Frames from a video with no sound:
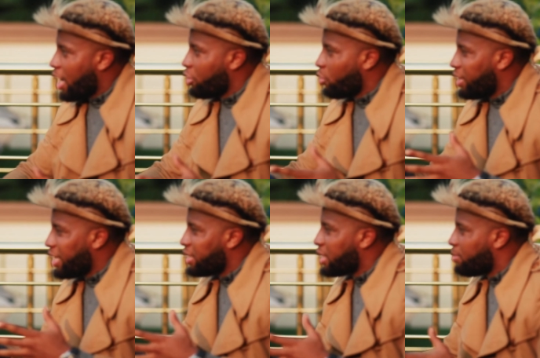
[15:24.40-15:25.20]
and you're
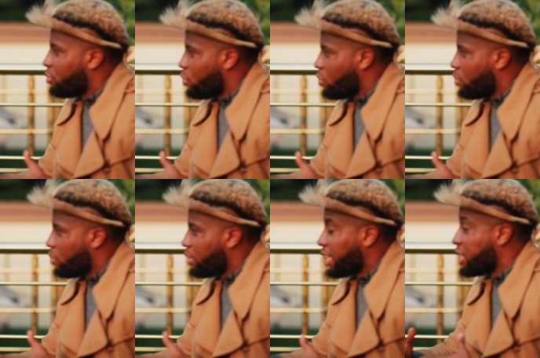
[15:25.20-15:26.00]
letting him know,
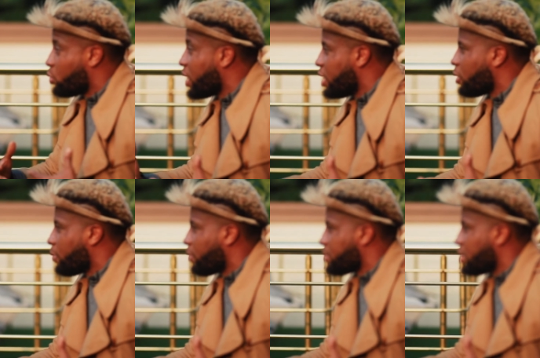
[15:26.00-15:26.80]
like he's waking up from